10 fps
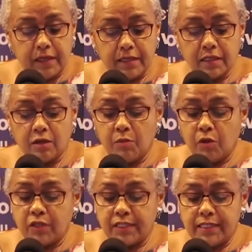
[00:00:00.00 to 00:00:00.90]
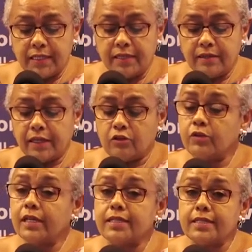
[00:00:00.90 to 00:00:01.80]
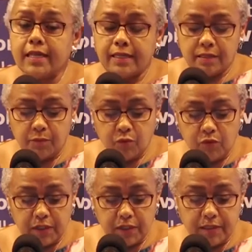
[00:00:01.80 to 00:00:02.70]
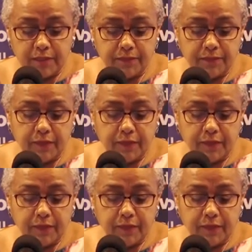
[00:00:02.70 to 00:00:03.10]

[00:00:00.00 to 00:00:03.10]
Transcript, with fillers: is a commodity that transcends borders